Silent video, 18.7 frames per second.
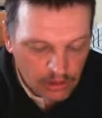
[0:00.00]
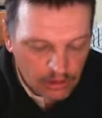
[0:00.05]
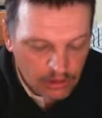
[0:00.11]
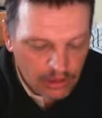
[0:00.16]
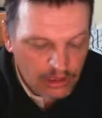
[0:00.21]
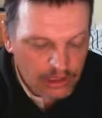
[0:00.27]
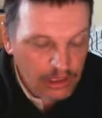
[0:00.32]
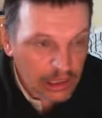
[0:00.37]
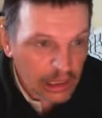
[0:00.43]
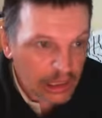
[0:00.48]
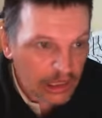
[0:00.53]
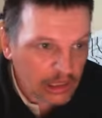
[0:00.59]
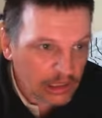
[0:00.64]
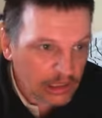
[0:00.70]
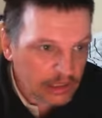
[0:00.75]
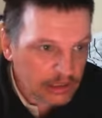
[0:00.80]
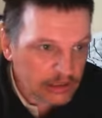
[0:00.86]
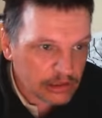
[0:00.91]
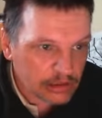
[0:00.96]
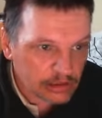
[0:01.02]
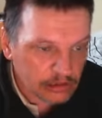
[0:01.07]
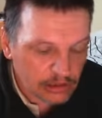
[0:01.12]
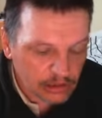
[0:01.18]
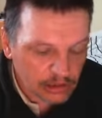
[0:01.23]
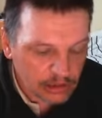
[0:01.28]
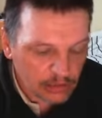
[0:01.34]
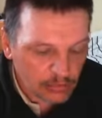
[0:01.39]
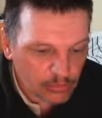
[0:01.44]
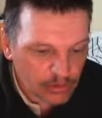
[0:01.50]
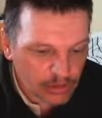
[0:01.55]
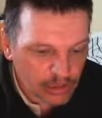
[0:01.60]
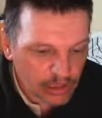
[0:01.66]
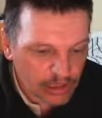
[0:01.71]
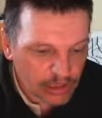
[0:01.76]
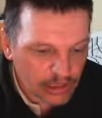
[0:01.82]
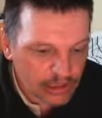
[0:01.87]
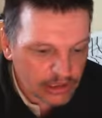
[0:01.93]
lay the eggs, and when
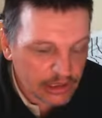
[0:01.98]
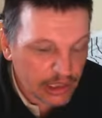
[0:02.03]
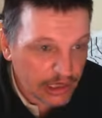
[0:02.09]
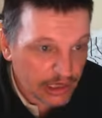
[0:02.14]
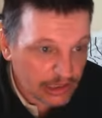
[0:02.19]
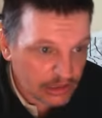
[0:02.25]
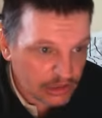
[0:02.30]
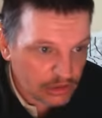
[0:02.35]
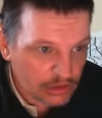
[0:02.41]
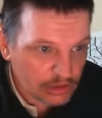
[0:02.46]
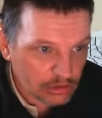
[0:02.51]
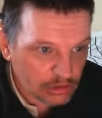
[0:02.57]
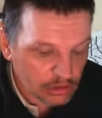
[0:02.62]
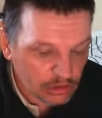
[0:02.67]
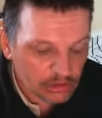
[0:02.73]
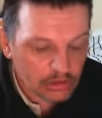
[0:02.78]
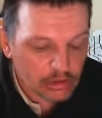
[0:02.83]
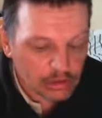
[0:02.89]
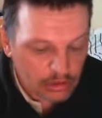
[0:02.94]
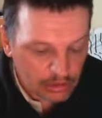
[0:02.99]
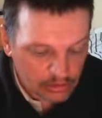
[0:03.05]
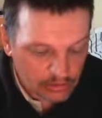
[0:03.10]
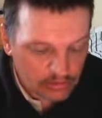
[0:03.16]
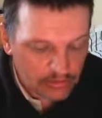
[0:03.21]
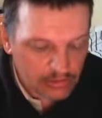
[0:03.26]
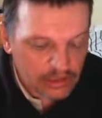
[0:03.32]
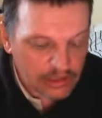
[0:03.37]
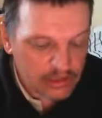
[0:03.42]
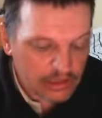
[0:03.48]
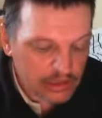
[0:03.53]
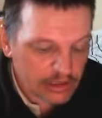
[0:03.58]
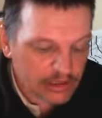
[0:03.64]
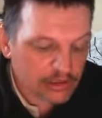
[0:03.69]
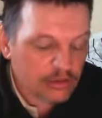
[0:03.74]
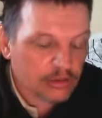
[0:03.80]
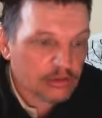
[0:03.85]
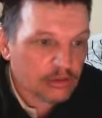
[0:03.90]
the eggs hatch, that's
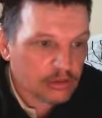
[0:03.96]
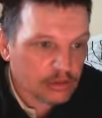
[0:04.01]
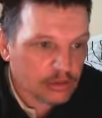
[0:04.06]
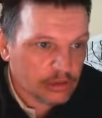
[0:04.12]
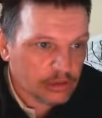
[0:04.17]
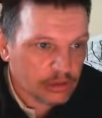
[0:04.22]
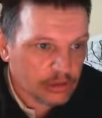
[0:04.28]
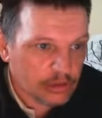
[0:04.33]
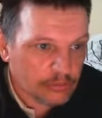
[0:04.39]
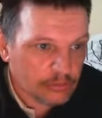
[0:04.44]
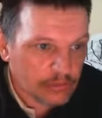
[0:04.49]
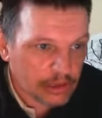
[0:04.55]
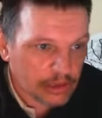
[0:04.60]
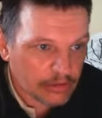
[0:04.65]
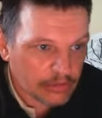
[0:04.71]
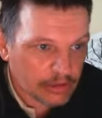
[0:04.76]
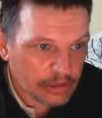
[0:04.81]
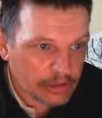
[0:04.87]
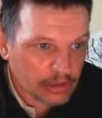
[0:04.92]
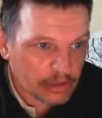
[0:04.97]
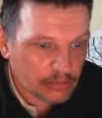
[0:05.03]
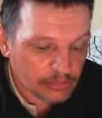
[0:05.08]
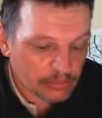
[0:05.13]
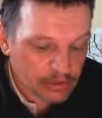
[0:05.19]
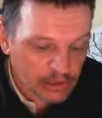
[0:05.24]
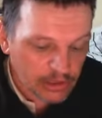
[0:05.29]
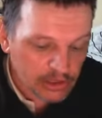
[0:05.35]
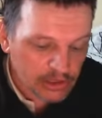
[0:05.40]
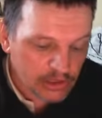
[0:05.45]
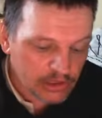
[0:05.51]
how the maggots come.